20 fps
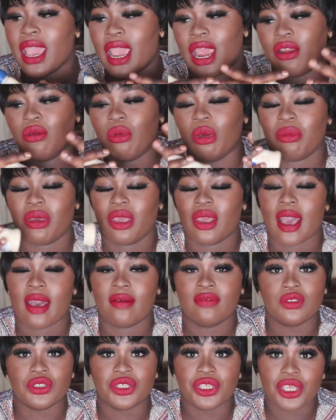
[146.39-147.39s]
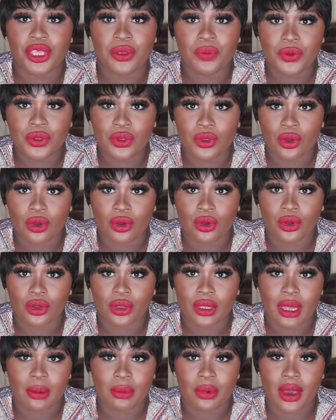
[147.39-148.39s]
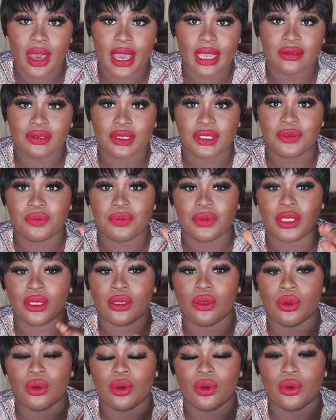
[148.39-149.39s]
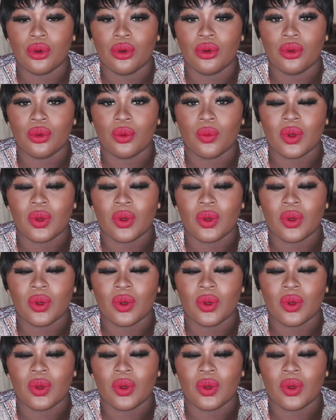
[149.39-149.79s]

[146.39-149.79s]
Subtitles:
And remember, you have to keep your carbohydrates below,